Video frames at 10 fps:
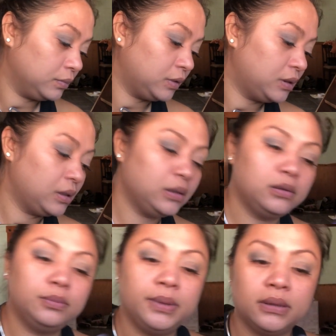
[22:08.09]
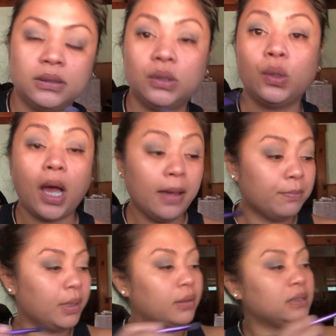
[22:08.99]
It's a little bit. You know, I
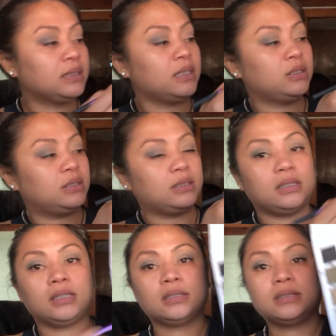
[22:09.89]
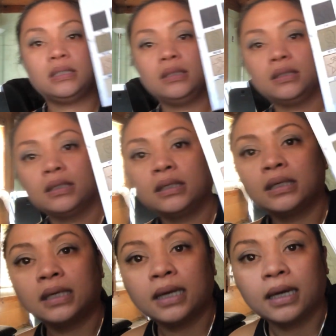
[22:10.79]
barely touch it. Like, see?
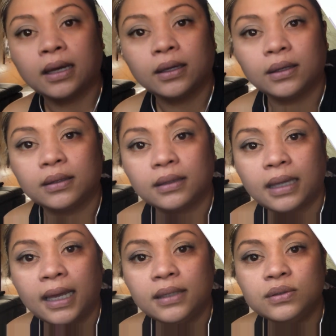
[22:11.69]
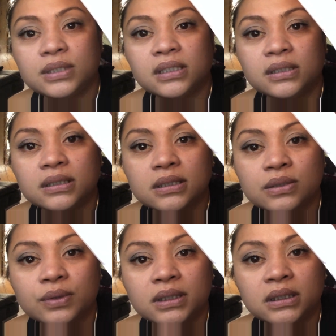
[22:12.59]
Can you see there's a
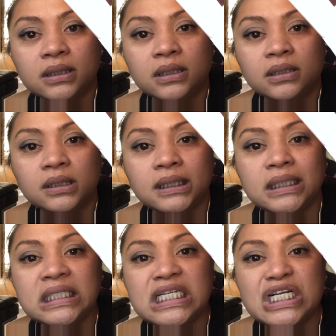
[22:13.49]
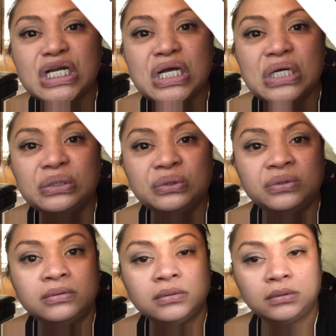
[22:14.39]
scratch in there?
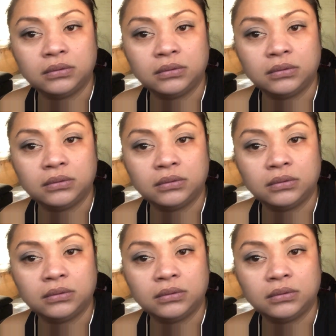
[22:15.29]
No.